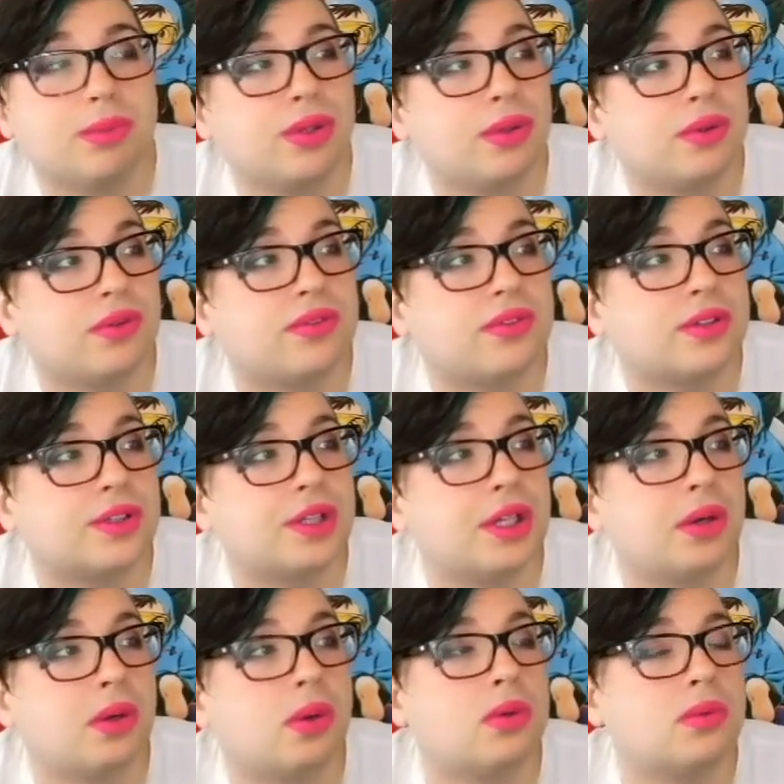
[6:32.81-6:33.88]
beautiful.
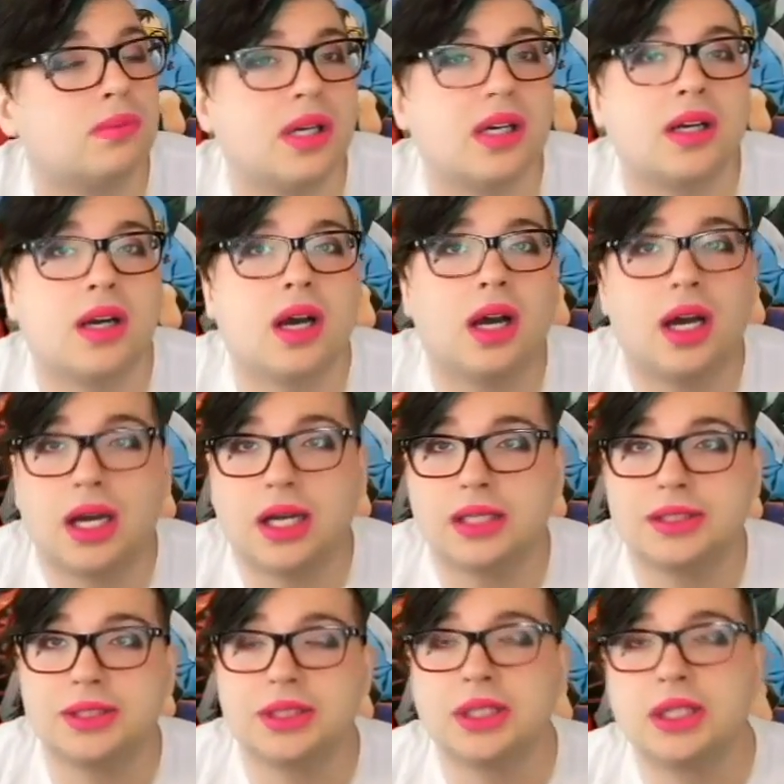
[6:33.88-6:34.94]
Like, oh my gosh.